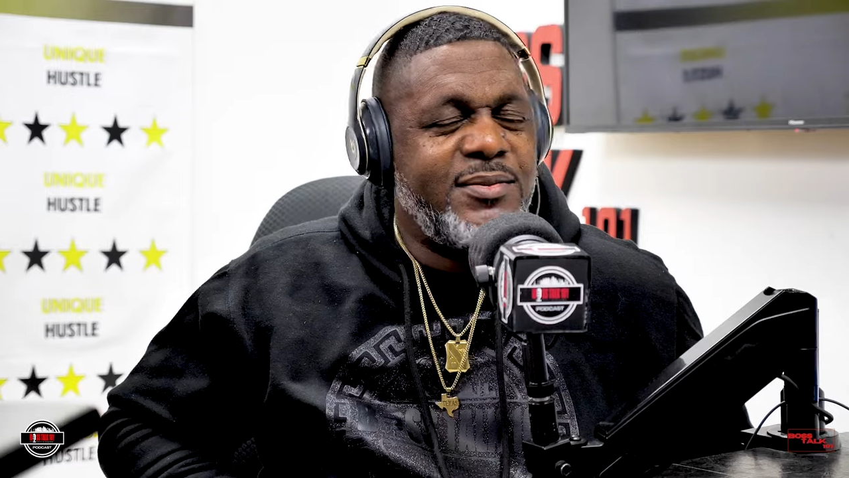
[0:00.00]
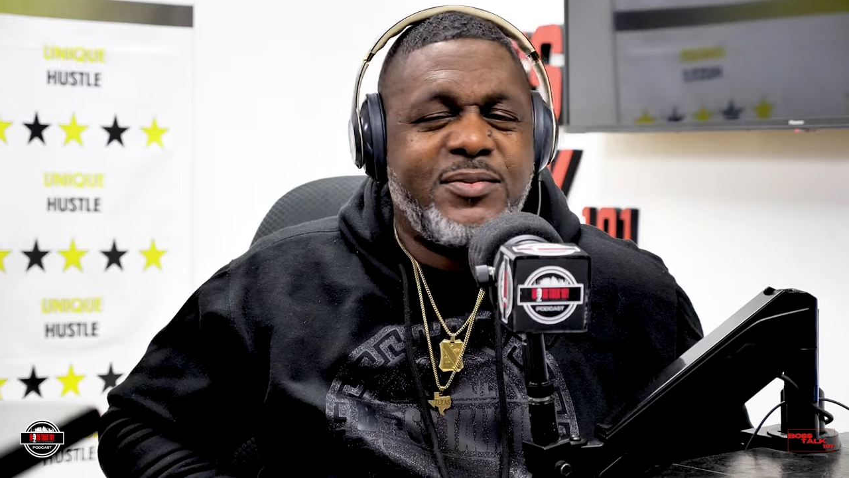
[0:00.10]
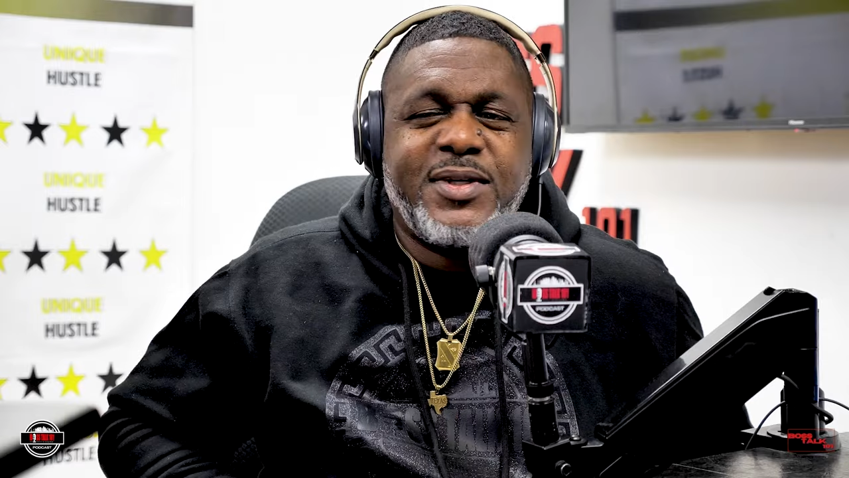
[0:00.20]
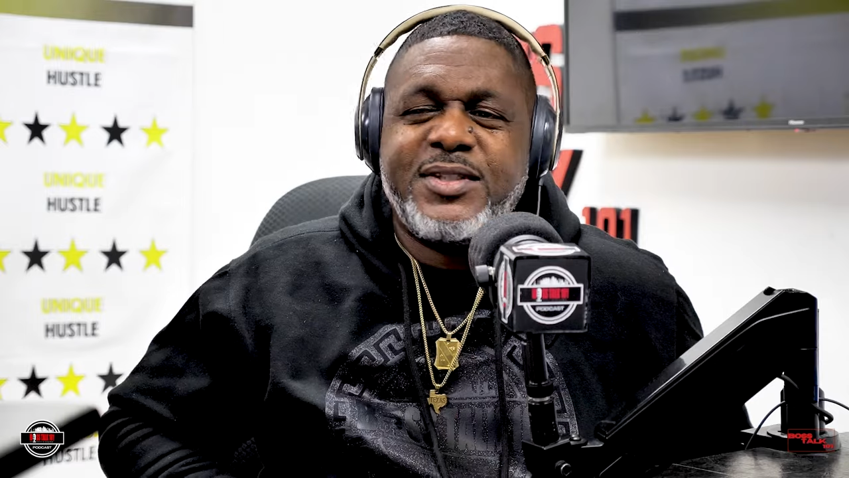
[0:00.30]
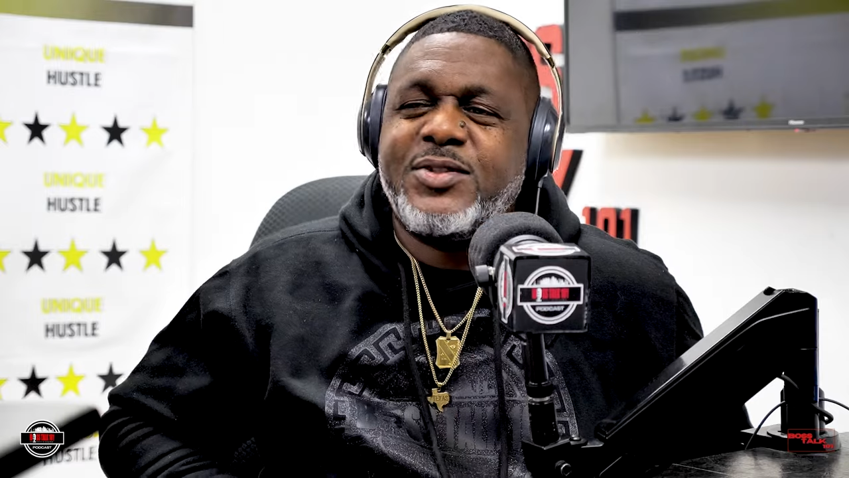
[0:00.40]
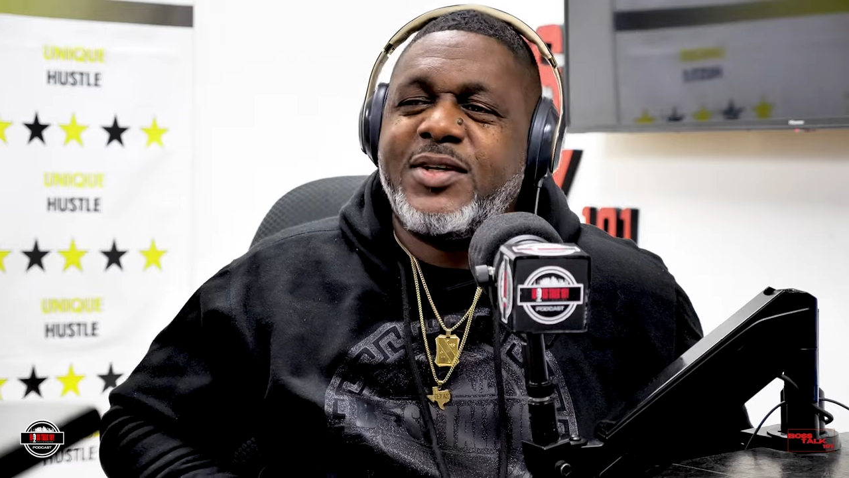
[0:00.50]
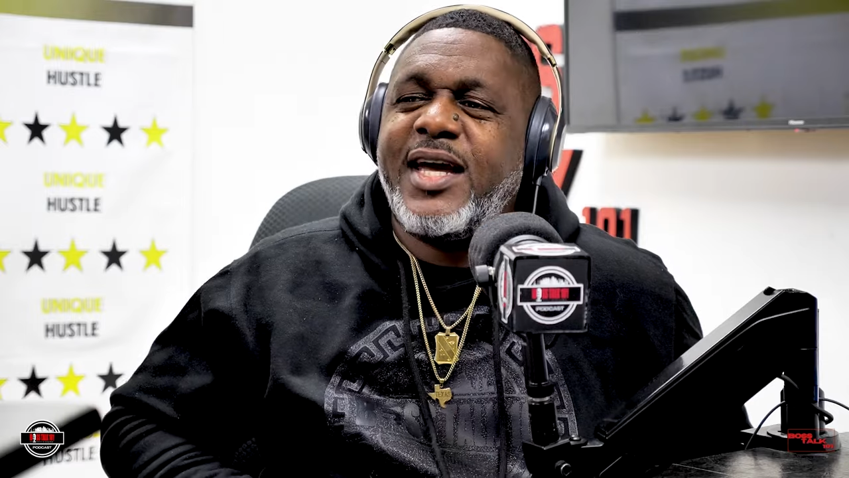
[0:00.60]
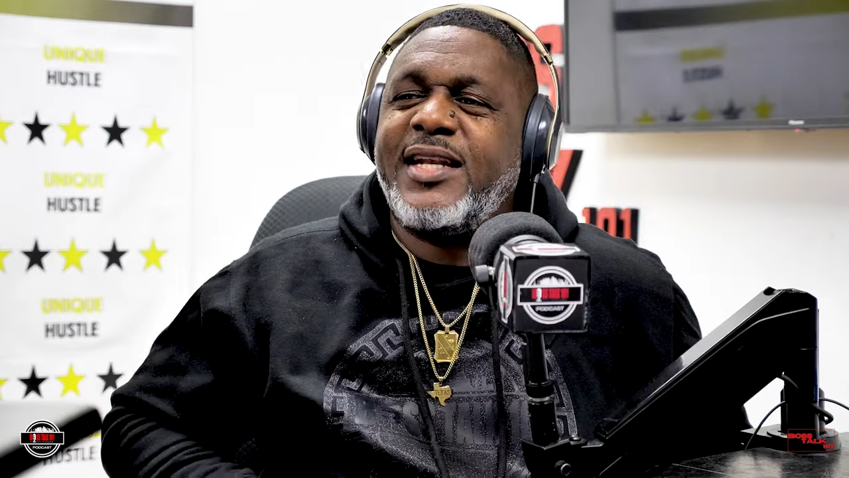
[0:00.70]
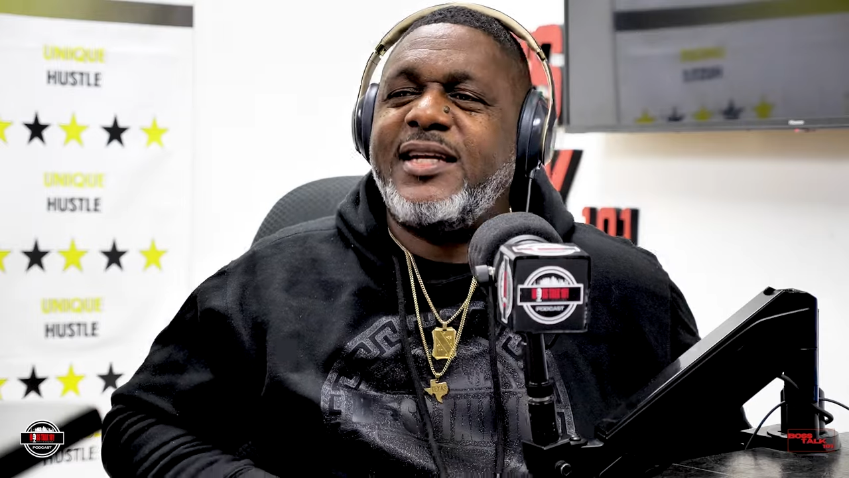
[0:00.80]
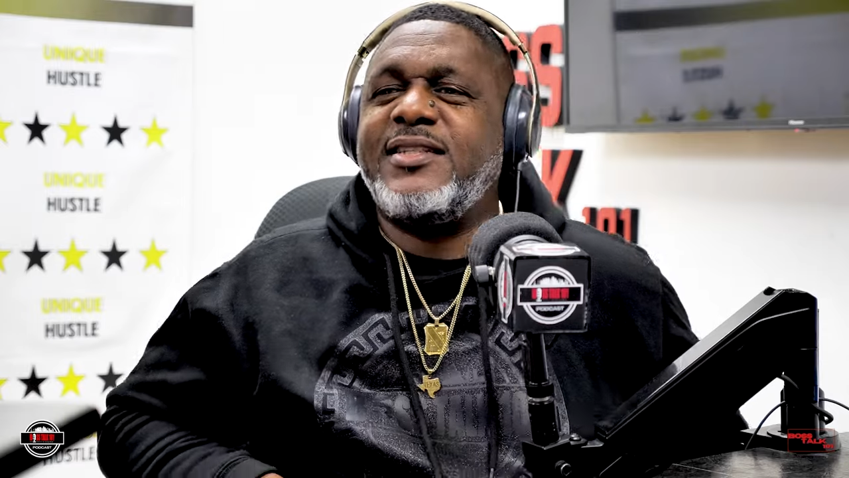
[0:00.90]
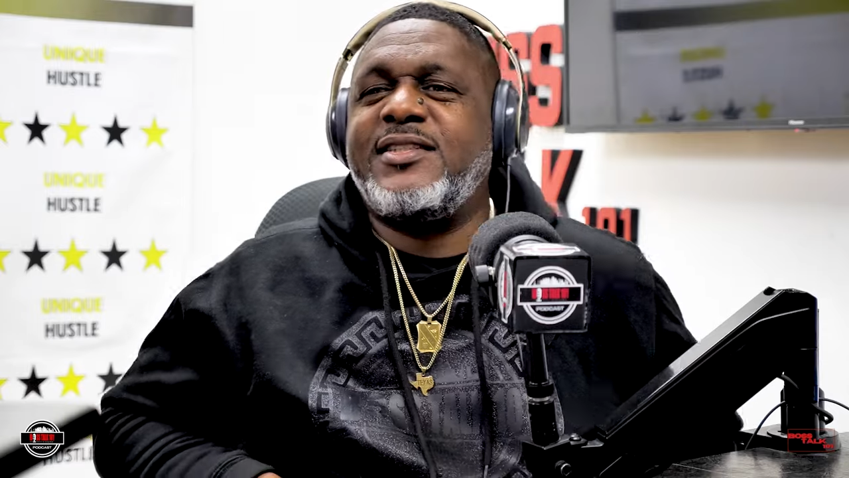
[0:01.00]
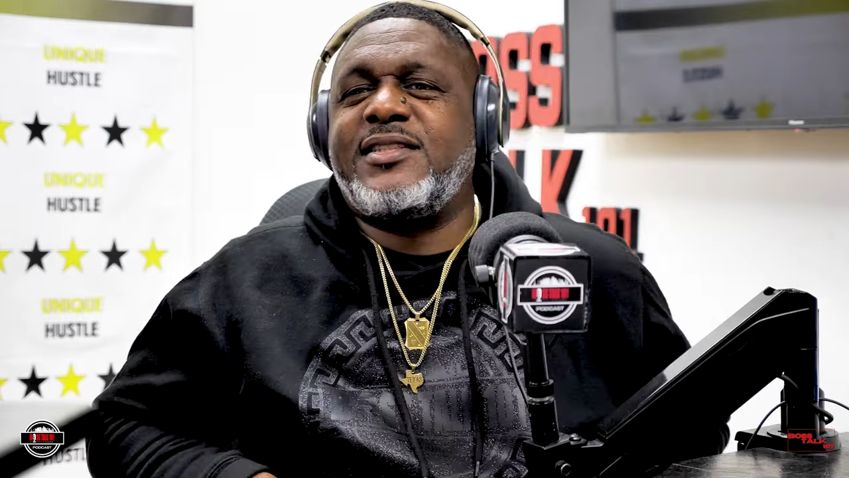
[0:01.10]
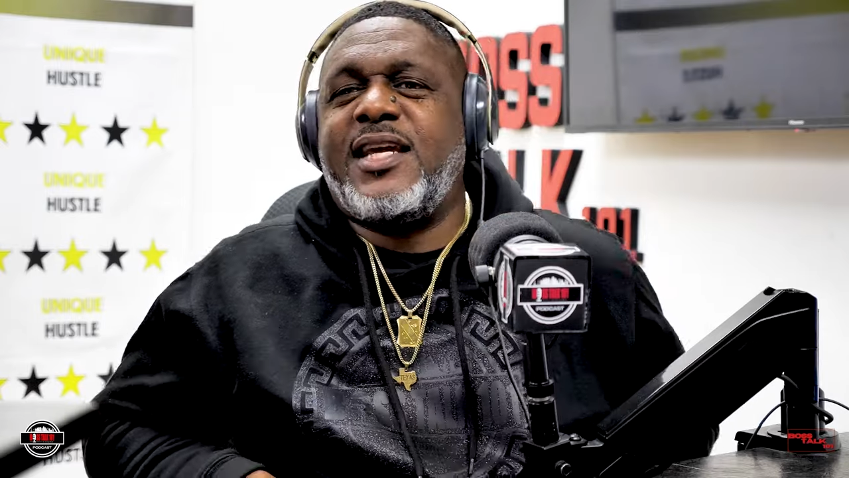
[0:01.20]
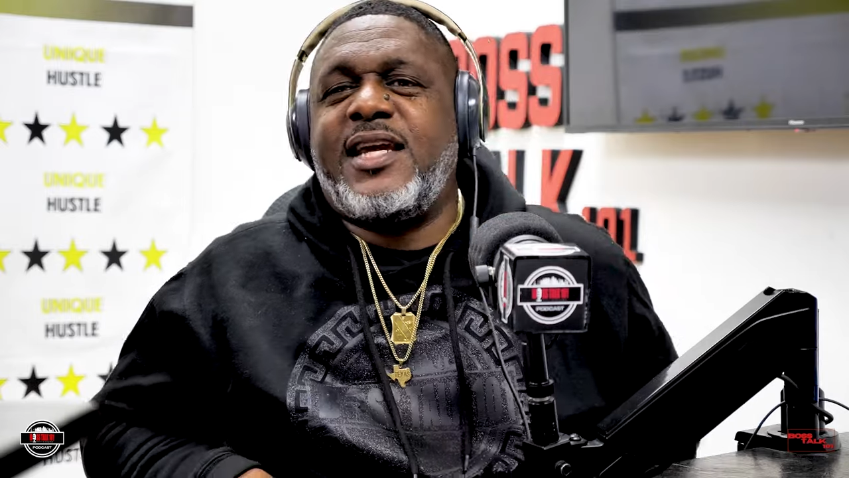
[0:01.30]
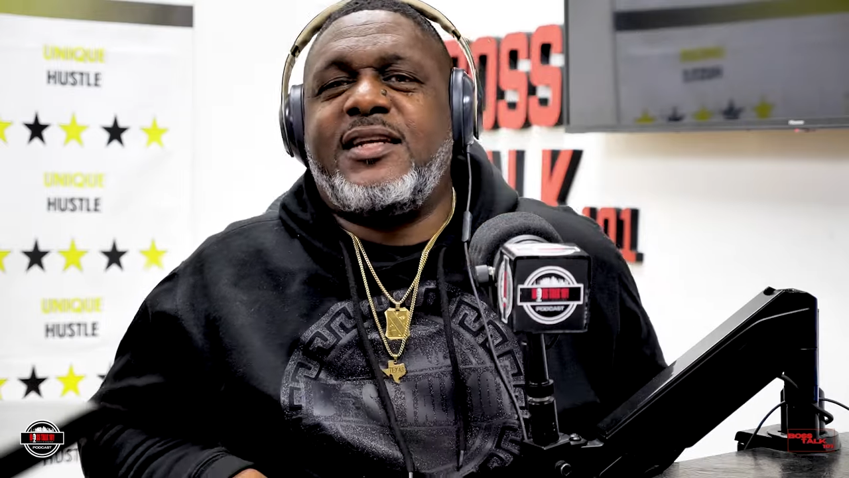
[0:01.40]
Yeah, but you gotta sex.
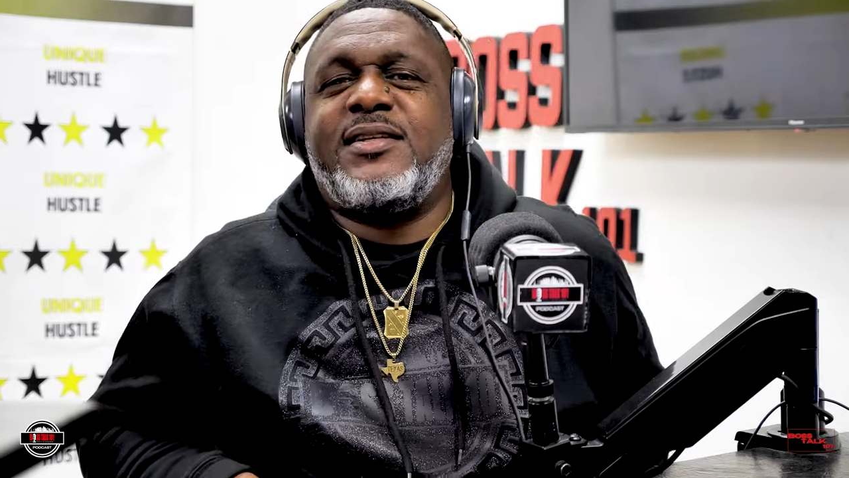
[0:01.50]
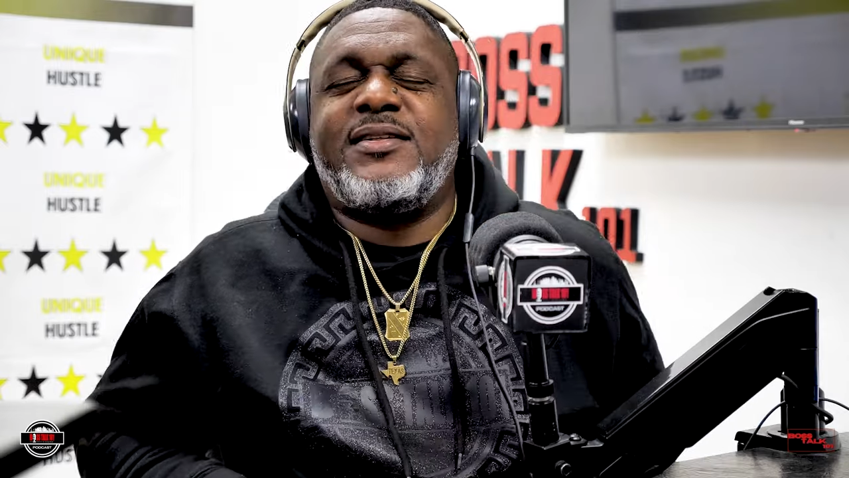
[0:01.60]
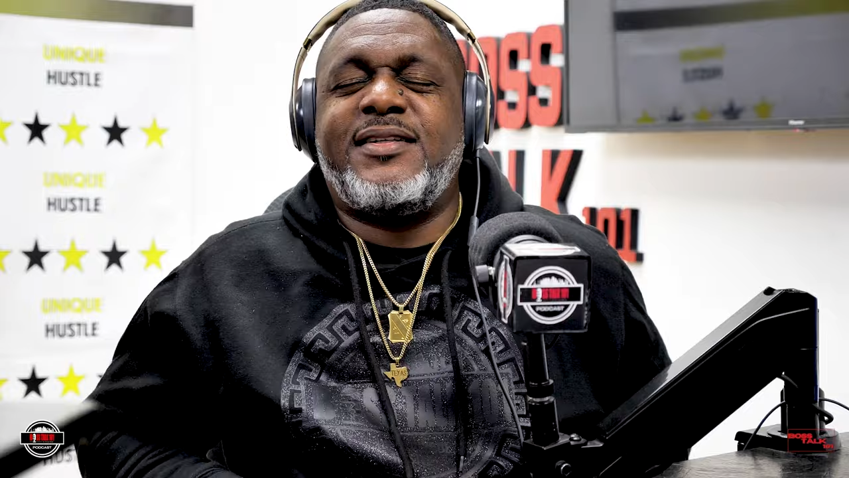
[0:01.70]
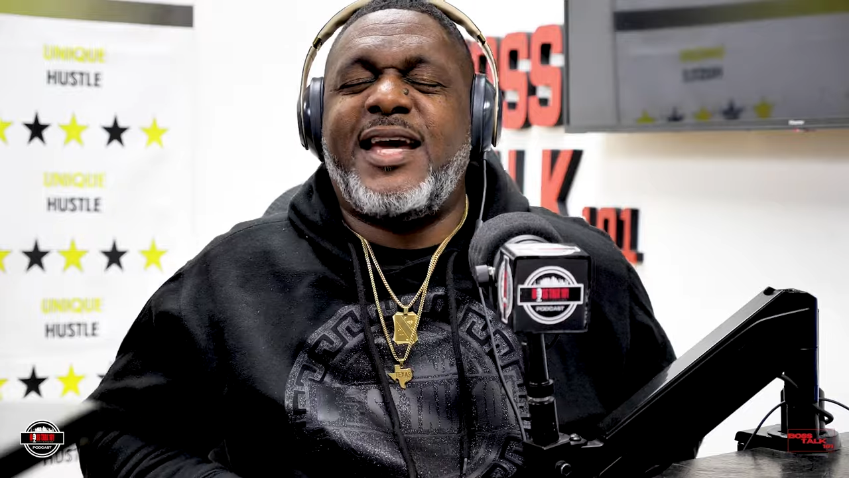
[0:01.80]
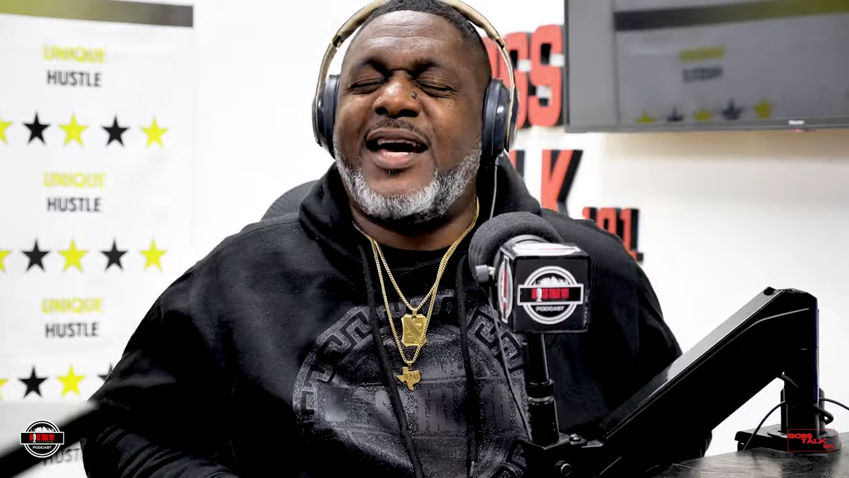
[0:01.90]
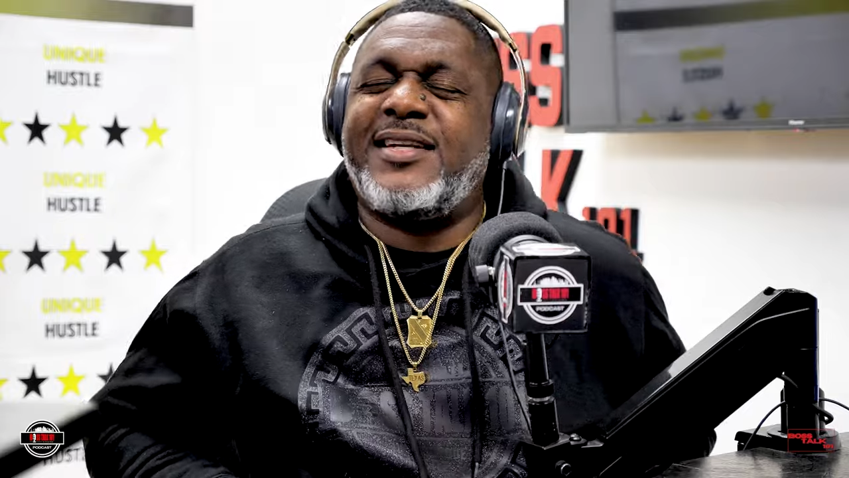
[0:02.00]
understand. Yeah,